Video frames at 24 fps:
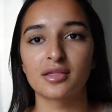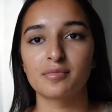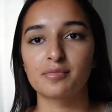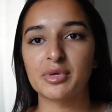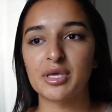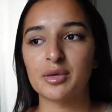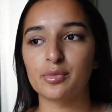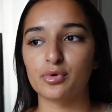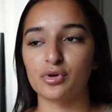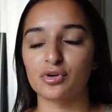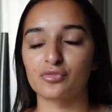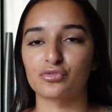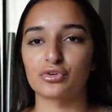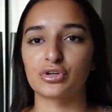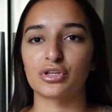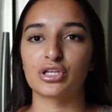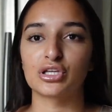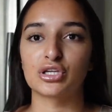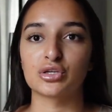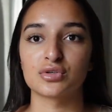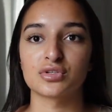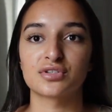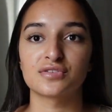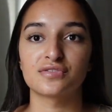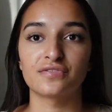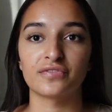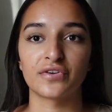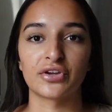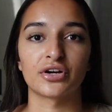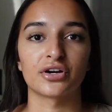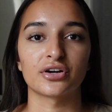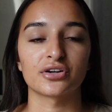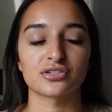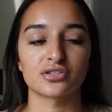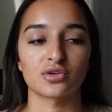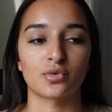people have really used
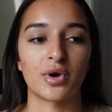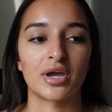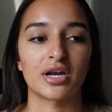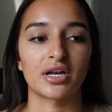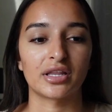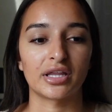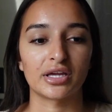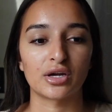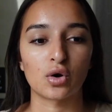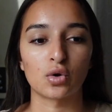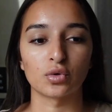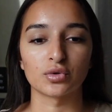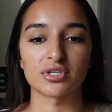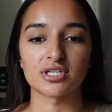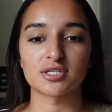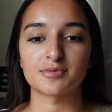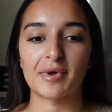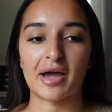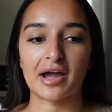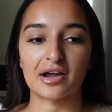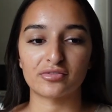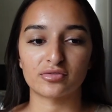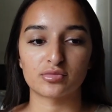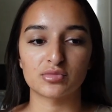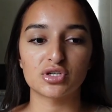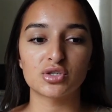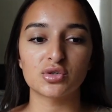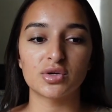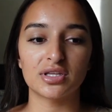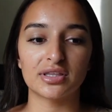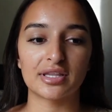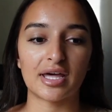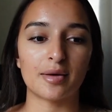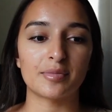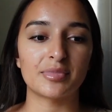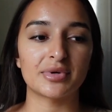fear as a way to like hold us back from
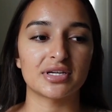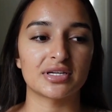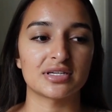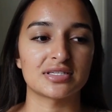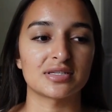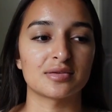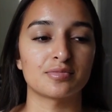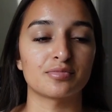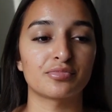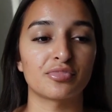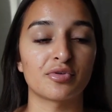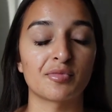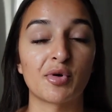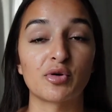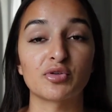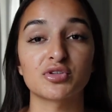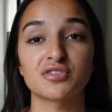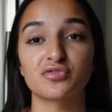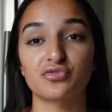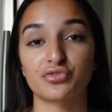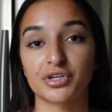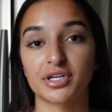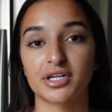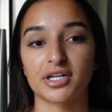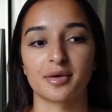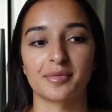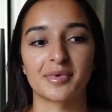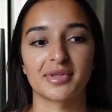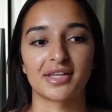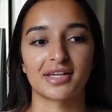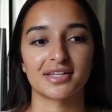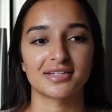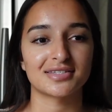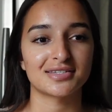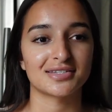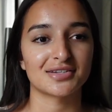doing that because it promotes freedom and
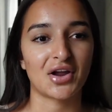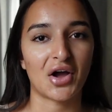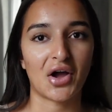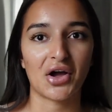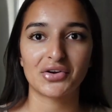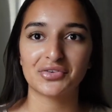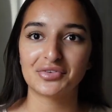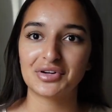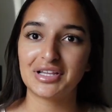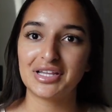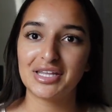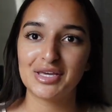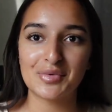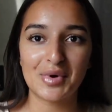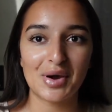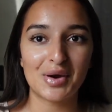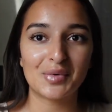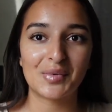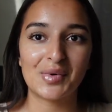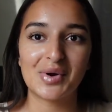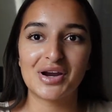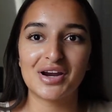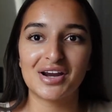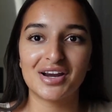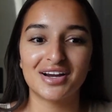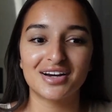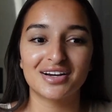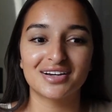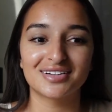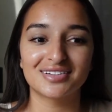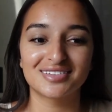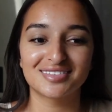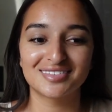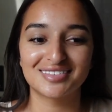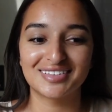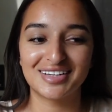that's not really what we're,
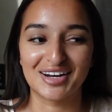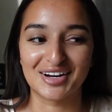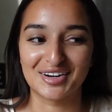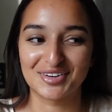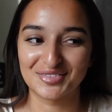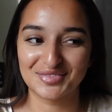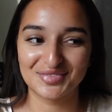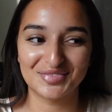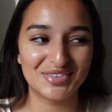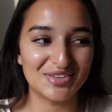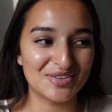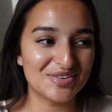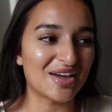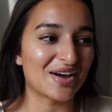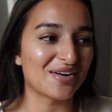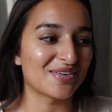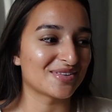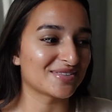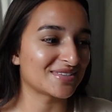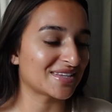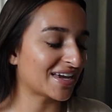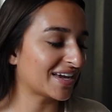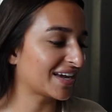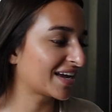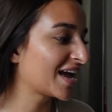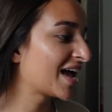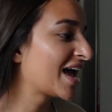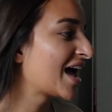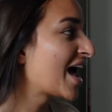you know, you get what I'm saying.